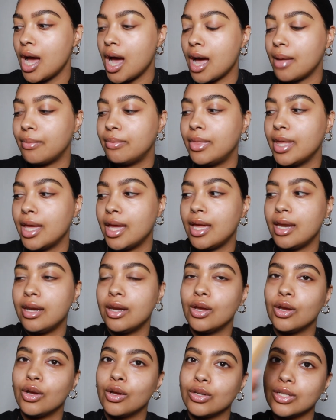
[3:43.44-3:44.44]
And
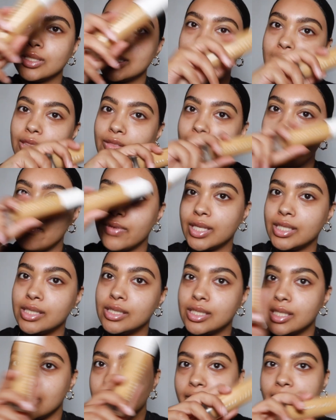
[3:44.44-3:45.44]
then gonna take the
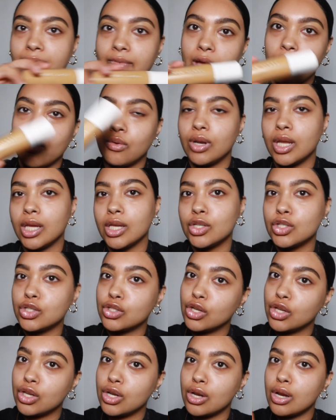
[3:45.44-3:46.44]
Fenty
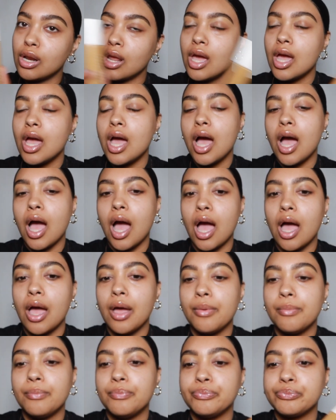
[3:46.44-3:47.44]
foundation.
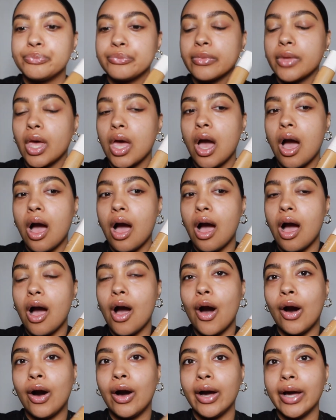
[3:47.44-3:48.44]

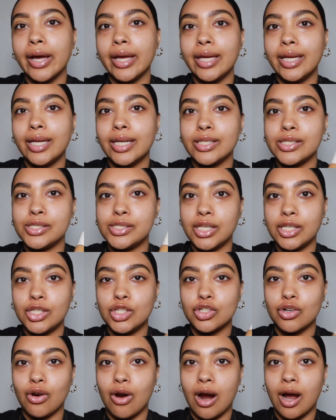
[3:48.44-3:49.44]
I did
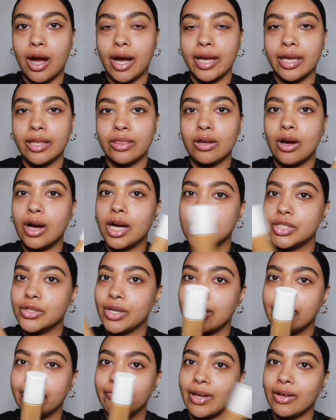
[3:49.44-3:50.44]
try the
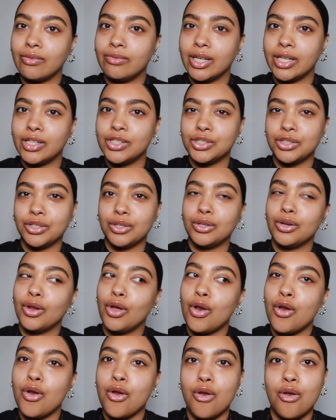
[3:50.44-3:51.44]
hydrating foundation,
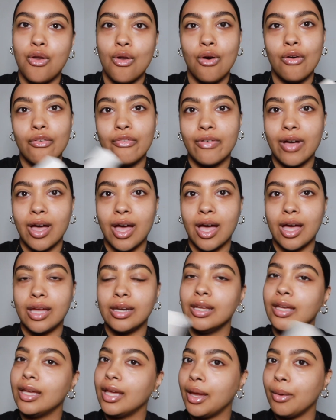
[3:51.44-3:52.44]
not a
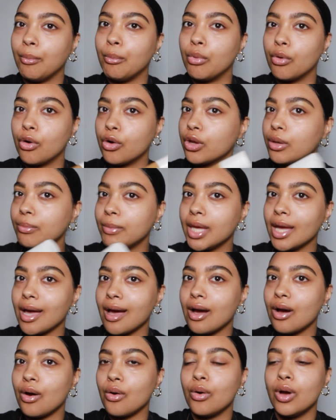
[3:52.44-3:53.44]
fan, it broke me
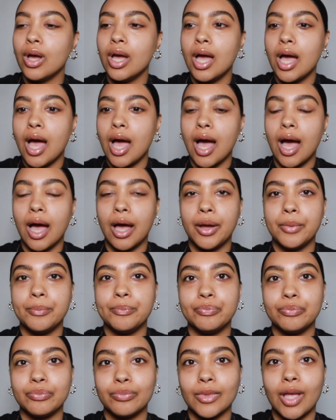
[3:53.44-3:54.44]
out.
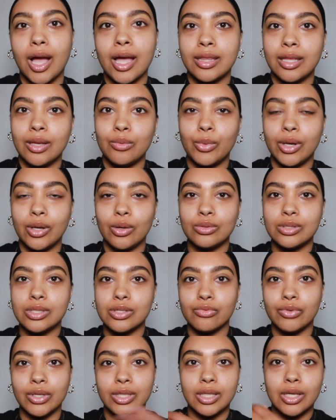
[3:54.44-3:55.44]
I then went on
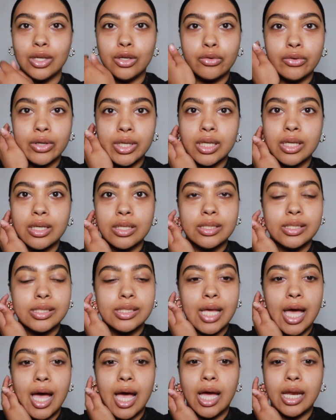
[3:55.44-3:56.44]
to read the
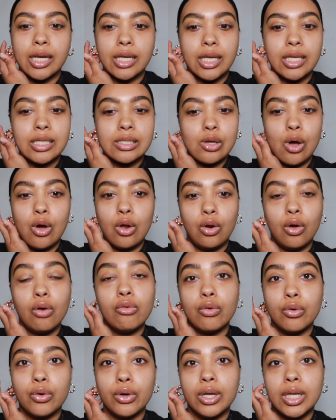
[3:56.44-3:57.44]
ingredients, and it's got a lot
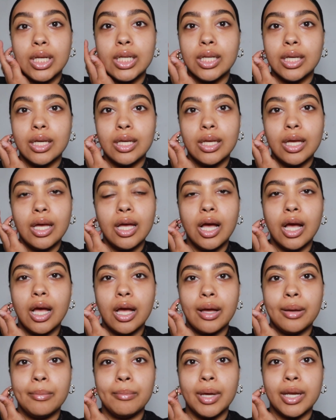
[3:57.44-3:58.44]
of oil in it,
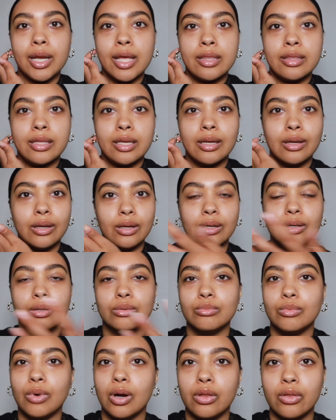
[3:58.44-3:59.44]
and I think
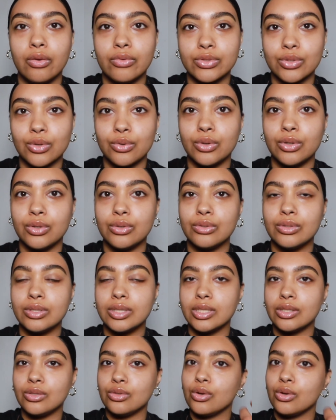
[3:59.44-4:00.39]
one of those oils did